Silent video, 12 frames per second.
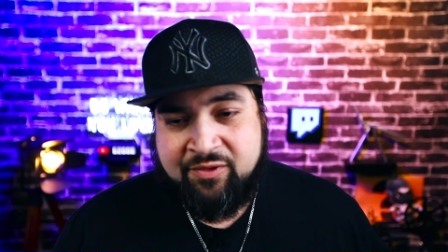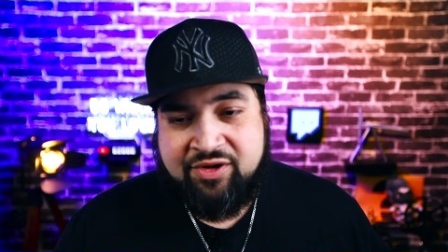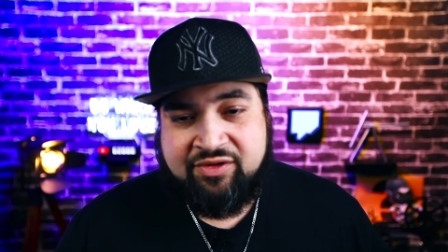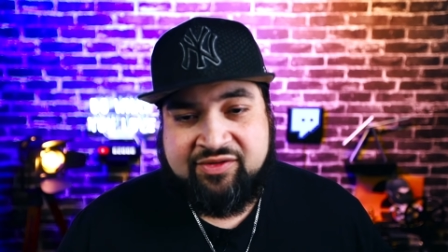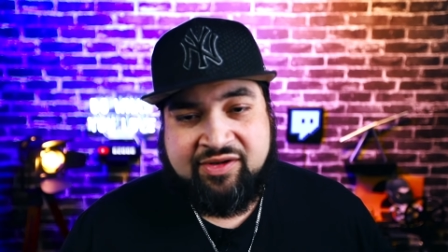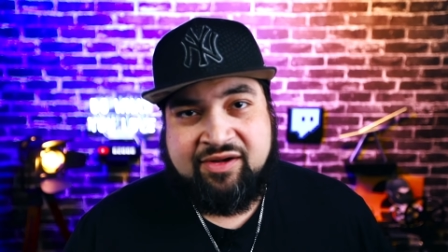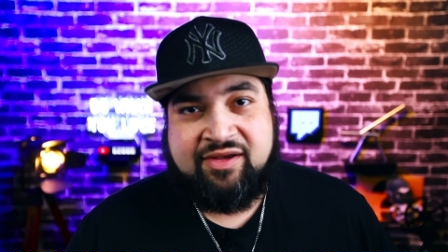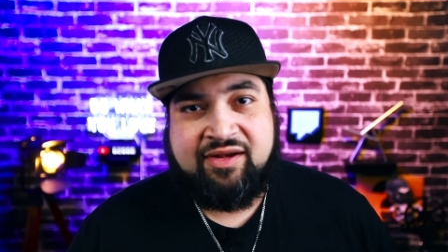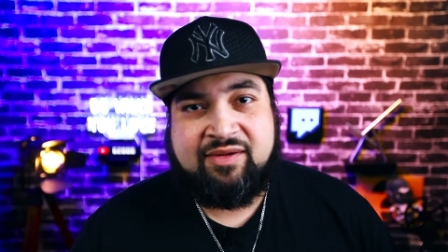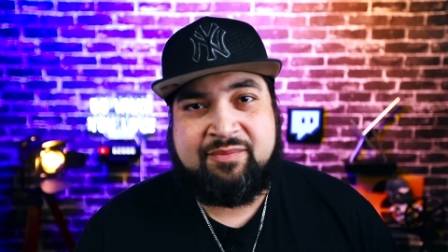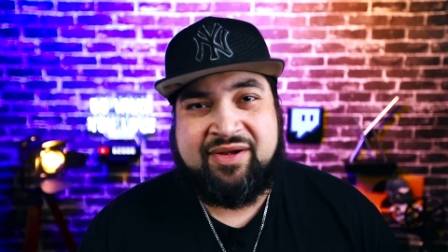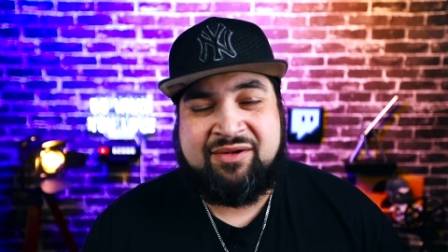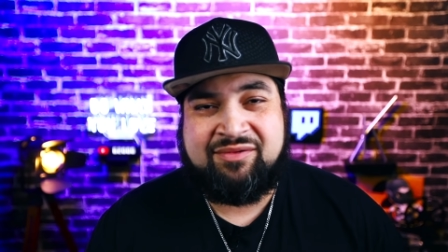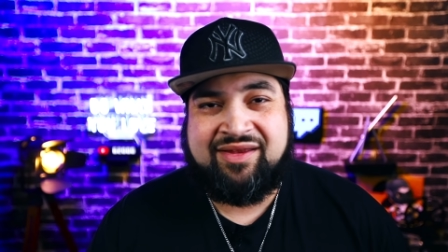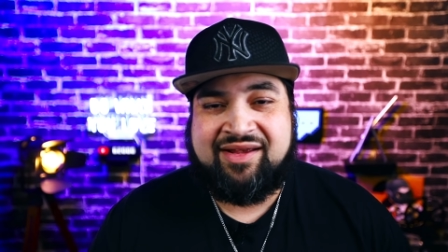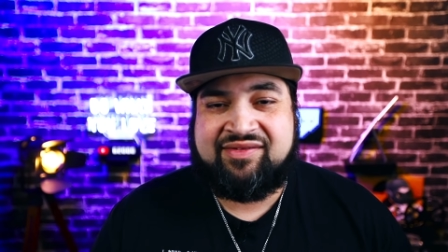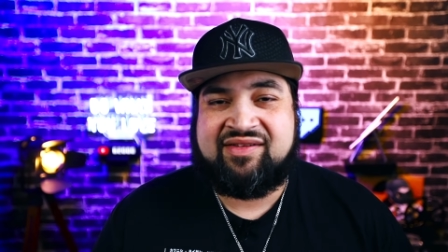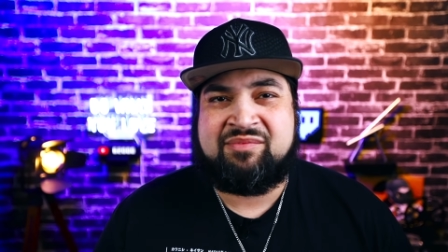when you're talking about
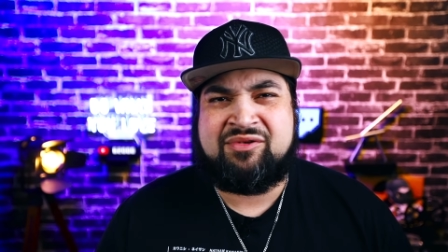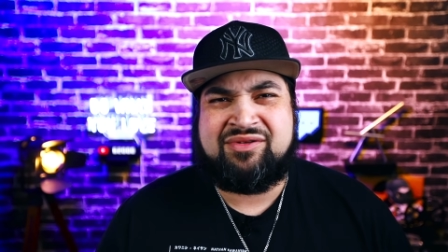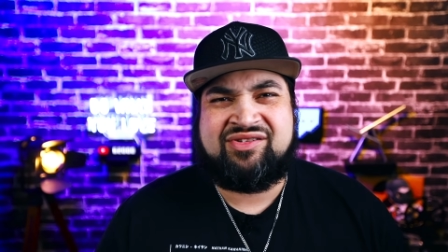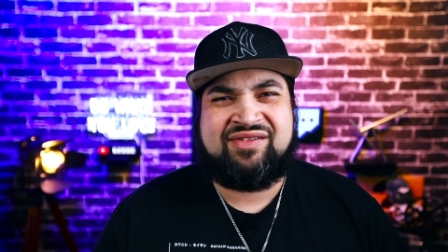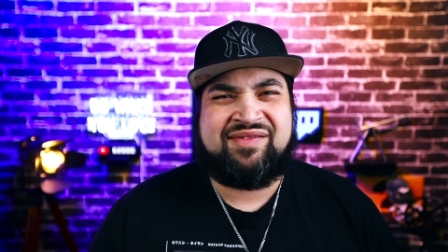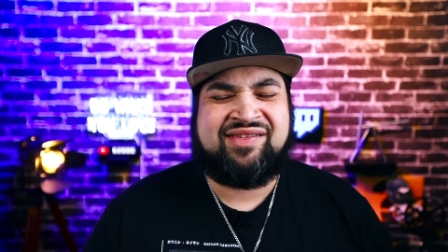the SWE shove.